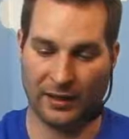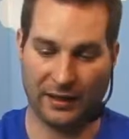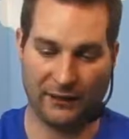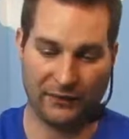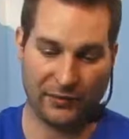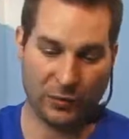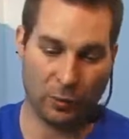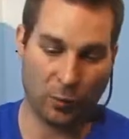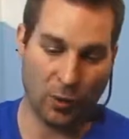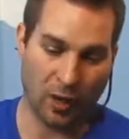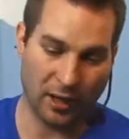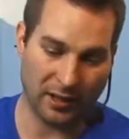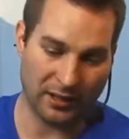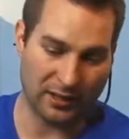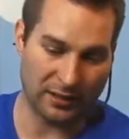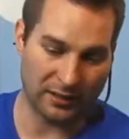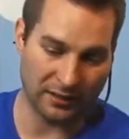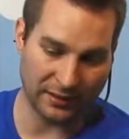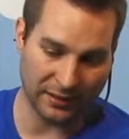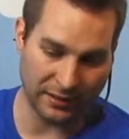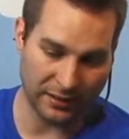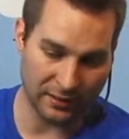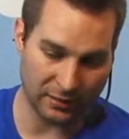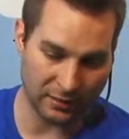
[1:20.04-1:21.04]
If you want to
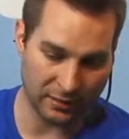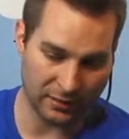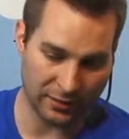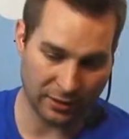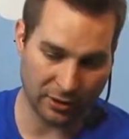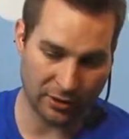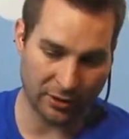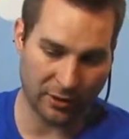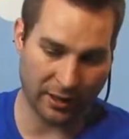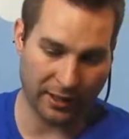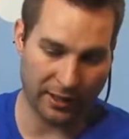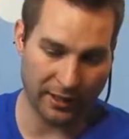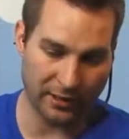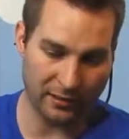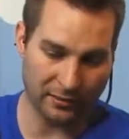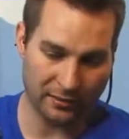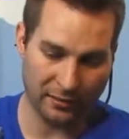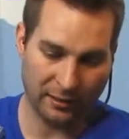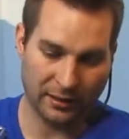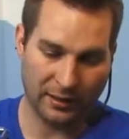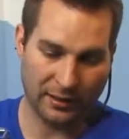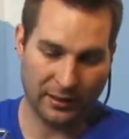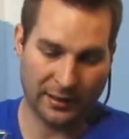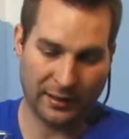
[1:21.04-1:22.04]
clean the crate,
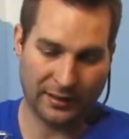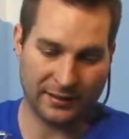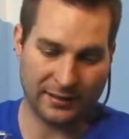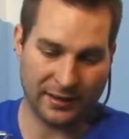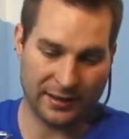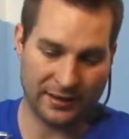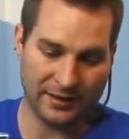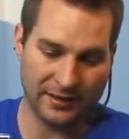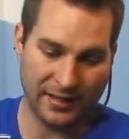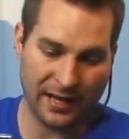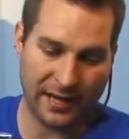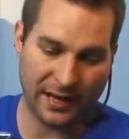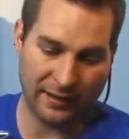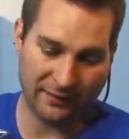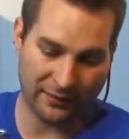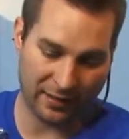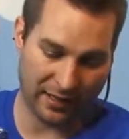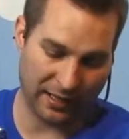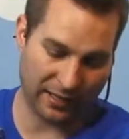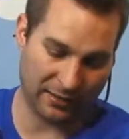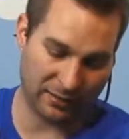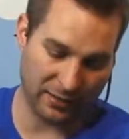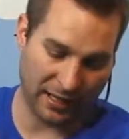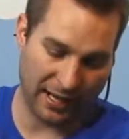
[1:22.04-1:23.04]
it does have
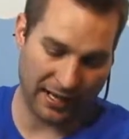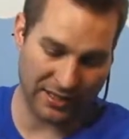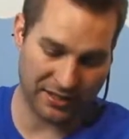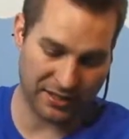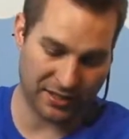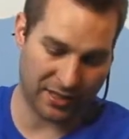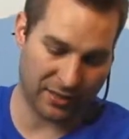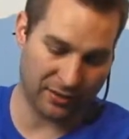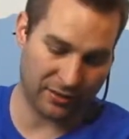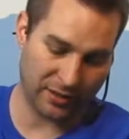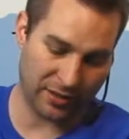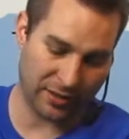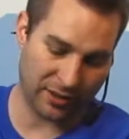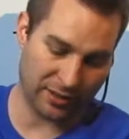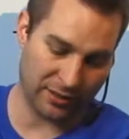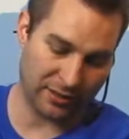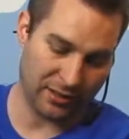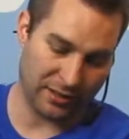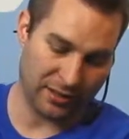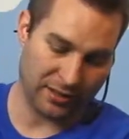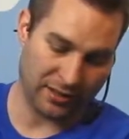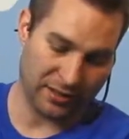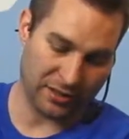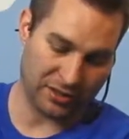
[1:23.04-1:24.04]
a latch down here
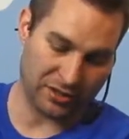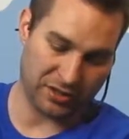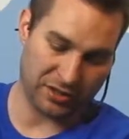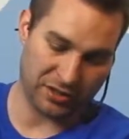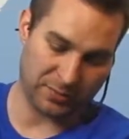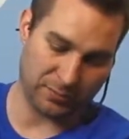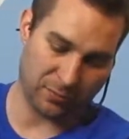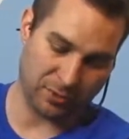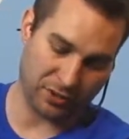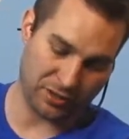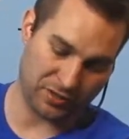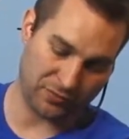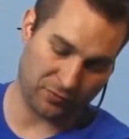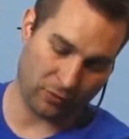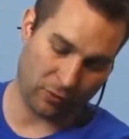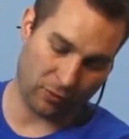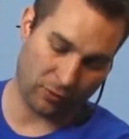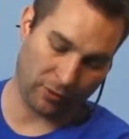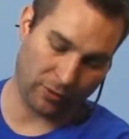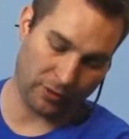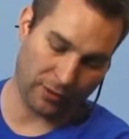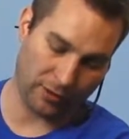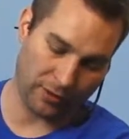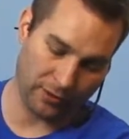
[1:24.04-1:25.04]
that you just push
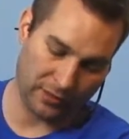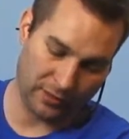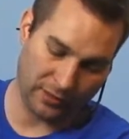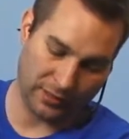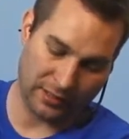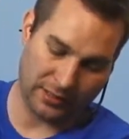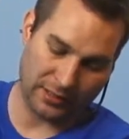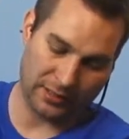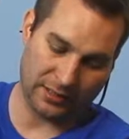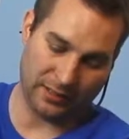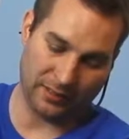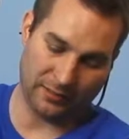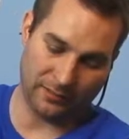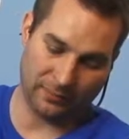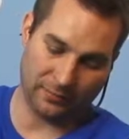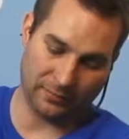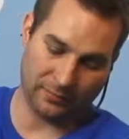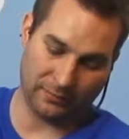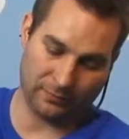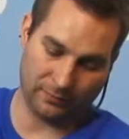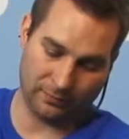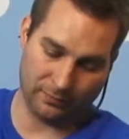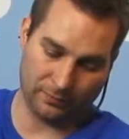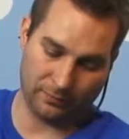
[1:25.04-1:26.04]
forward and then
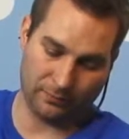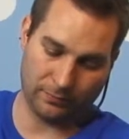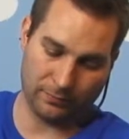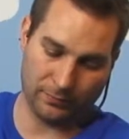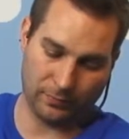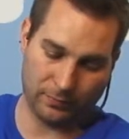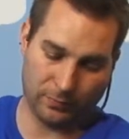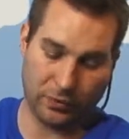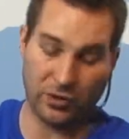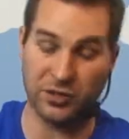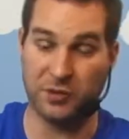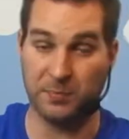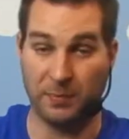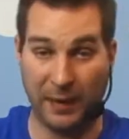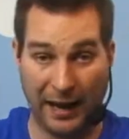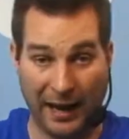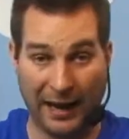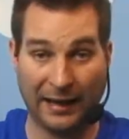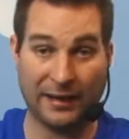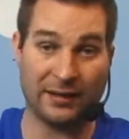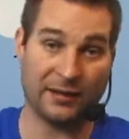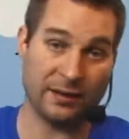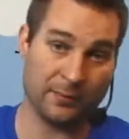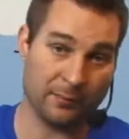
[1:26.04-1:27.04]
push
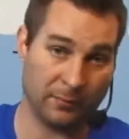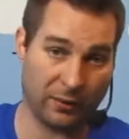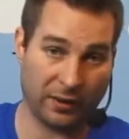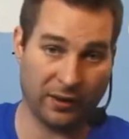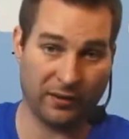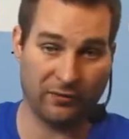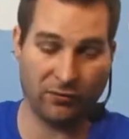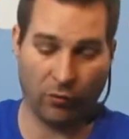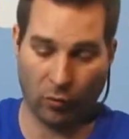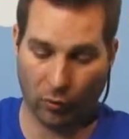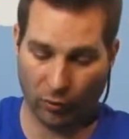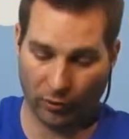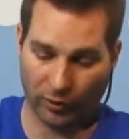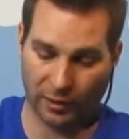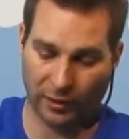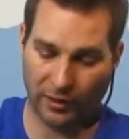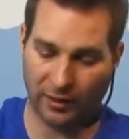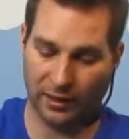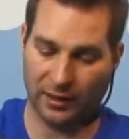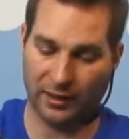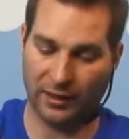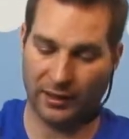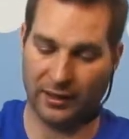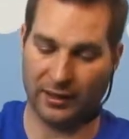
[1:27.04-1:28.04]
back and then bring forward,
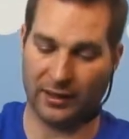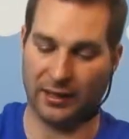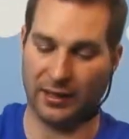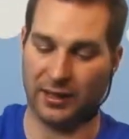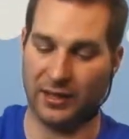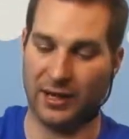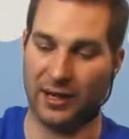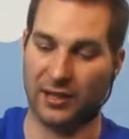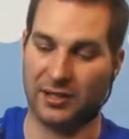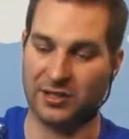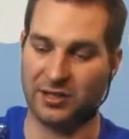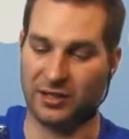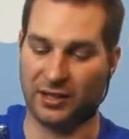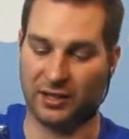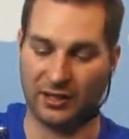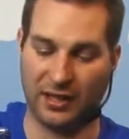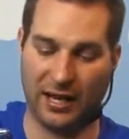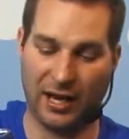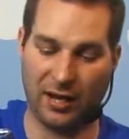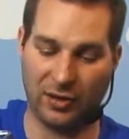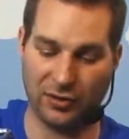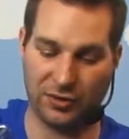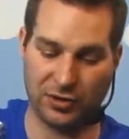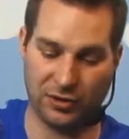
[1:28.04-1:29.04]
and it actually
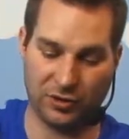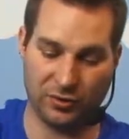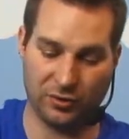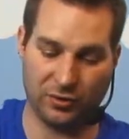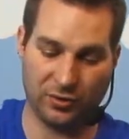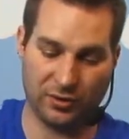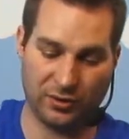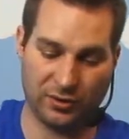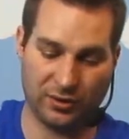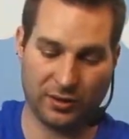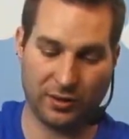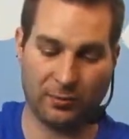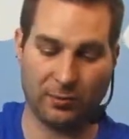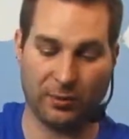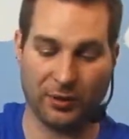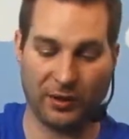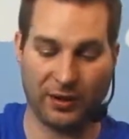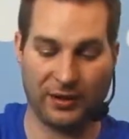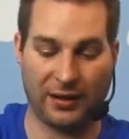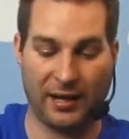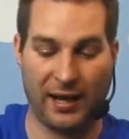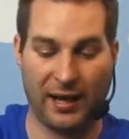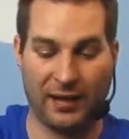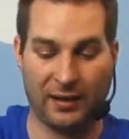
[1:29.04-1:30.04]
allows you to
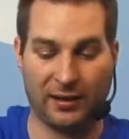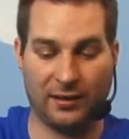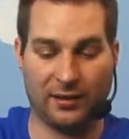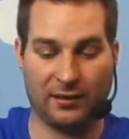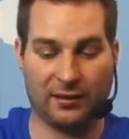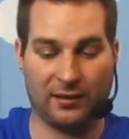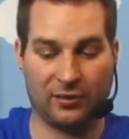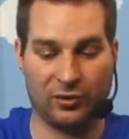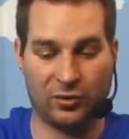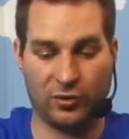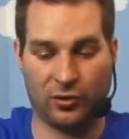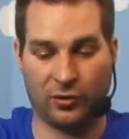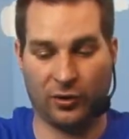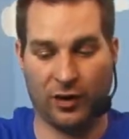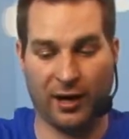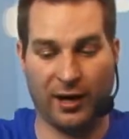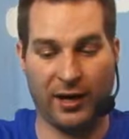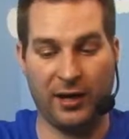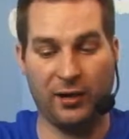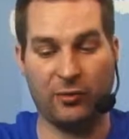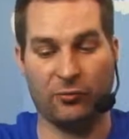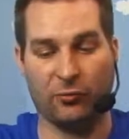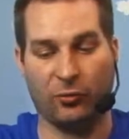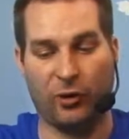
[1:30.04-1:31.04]
bring that
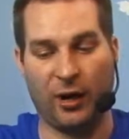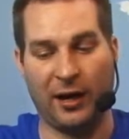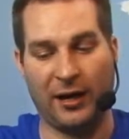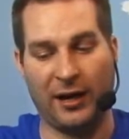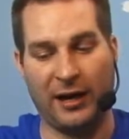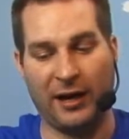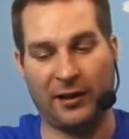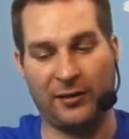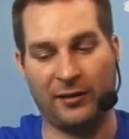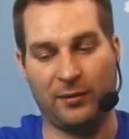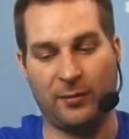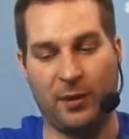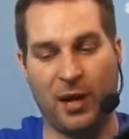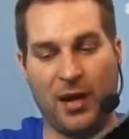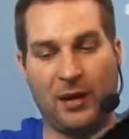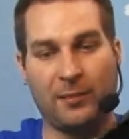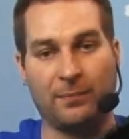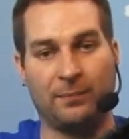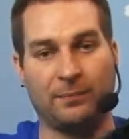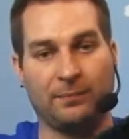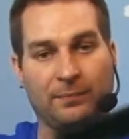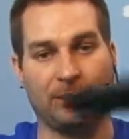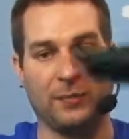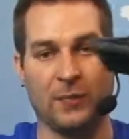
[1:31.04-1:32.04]
tray right out of the
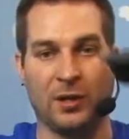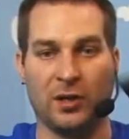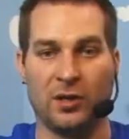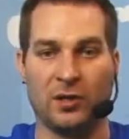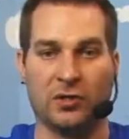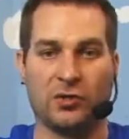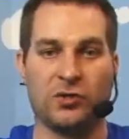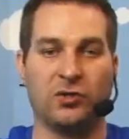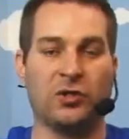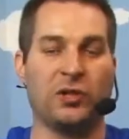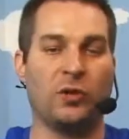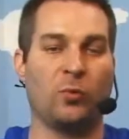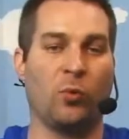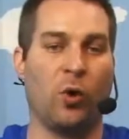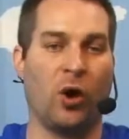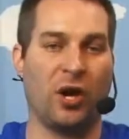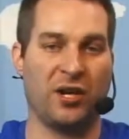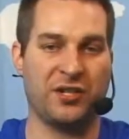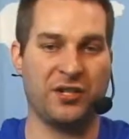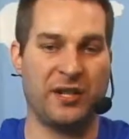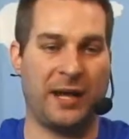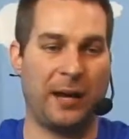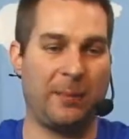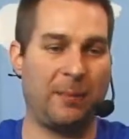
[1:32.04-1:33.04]
bottom. So you can
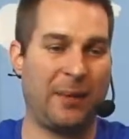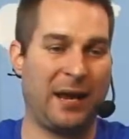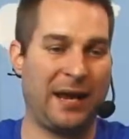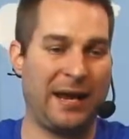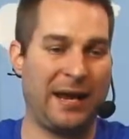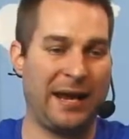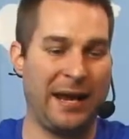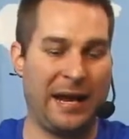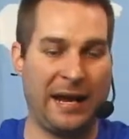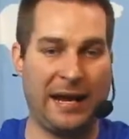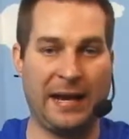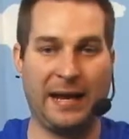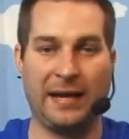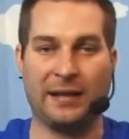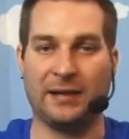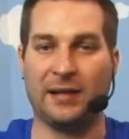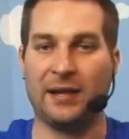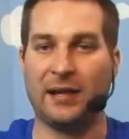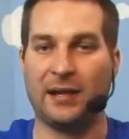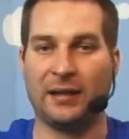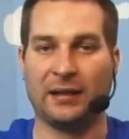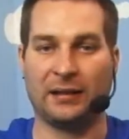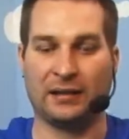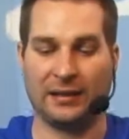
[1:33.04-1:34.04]
wash that by hand,
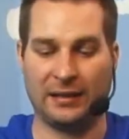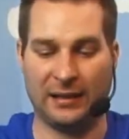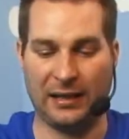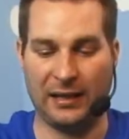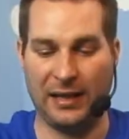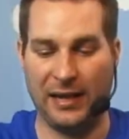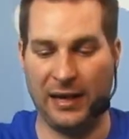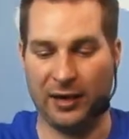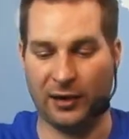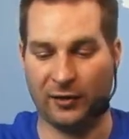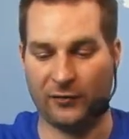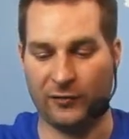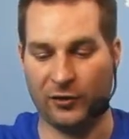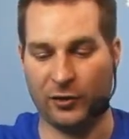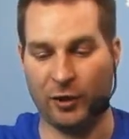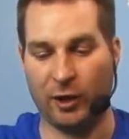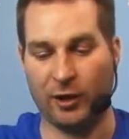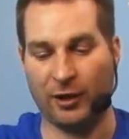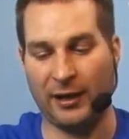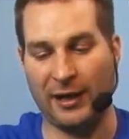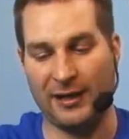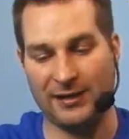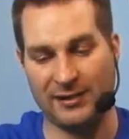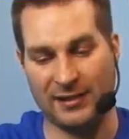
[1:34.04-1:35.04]
clean it out if your
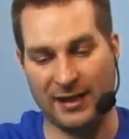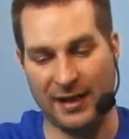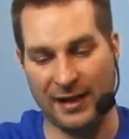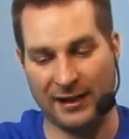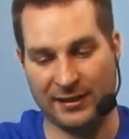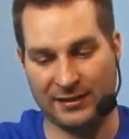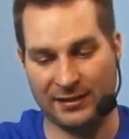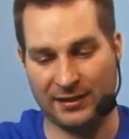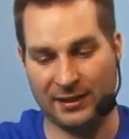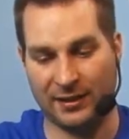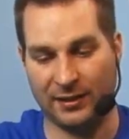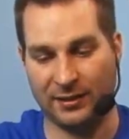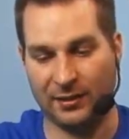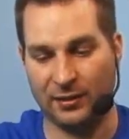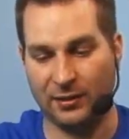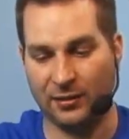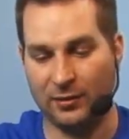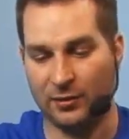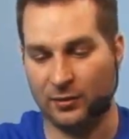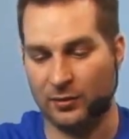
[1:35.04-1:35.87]
dog has an accident.